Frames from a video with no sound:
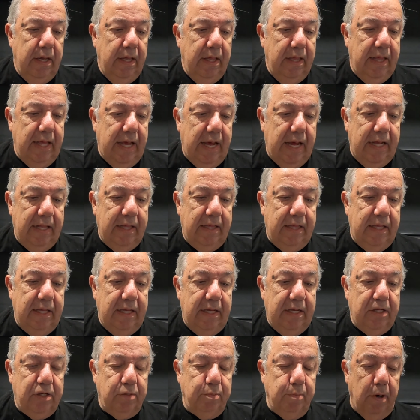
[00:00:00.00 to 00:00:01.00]
that
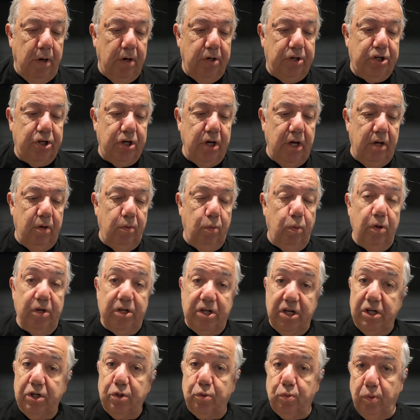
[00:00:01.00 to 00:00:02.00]
the smart shunt,
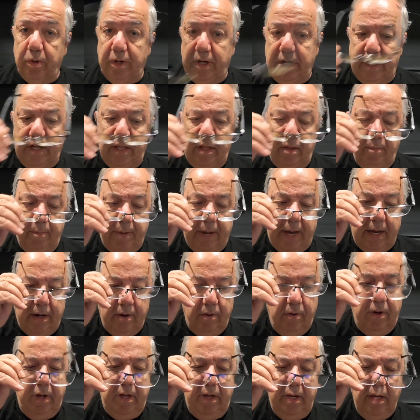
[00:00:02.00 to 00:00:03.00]
which is reading the
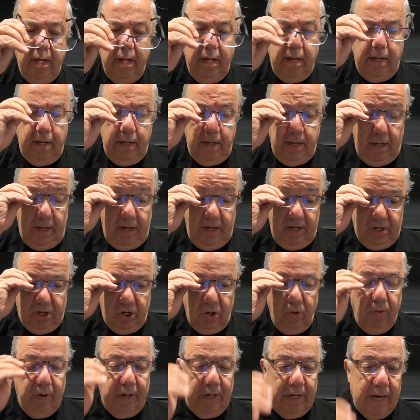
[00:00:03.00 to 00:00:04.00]
battery, is
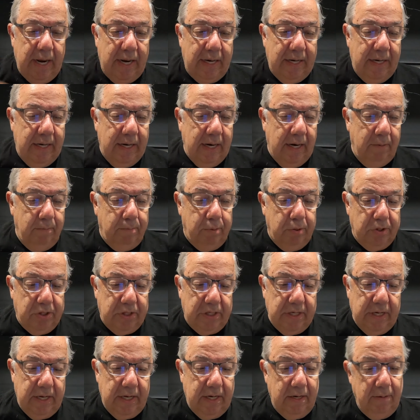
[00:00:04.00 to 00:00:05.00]
showing
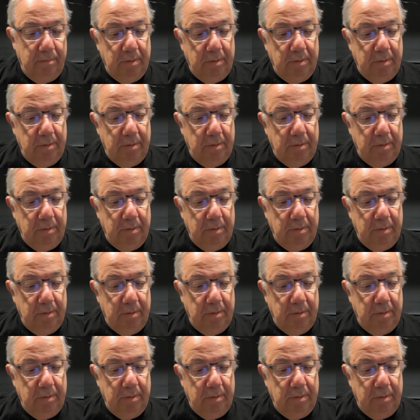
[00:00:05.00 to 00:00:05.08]
99%.